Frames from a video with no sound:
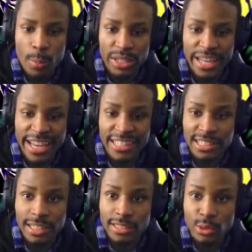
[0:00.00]

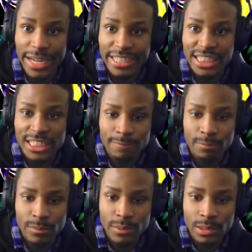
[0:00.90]
Please, switch.
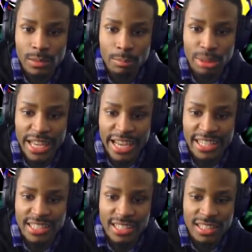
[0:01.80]

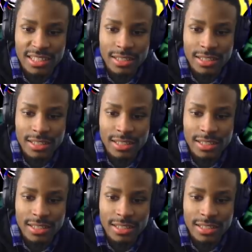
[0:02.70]
Please.